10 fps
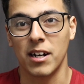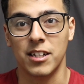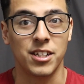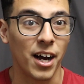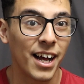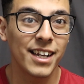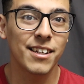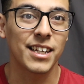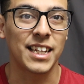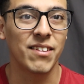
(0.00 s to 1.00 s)
are
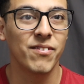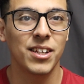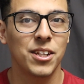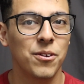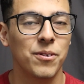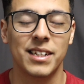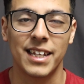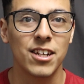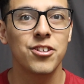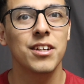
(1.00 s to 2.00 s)
done giving you
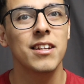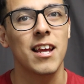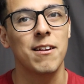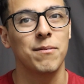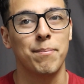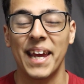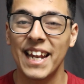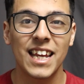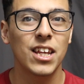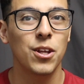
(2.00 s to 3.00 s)
attention and
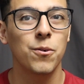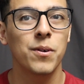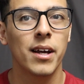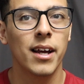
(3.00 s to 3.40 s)
pitying you.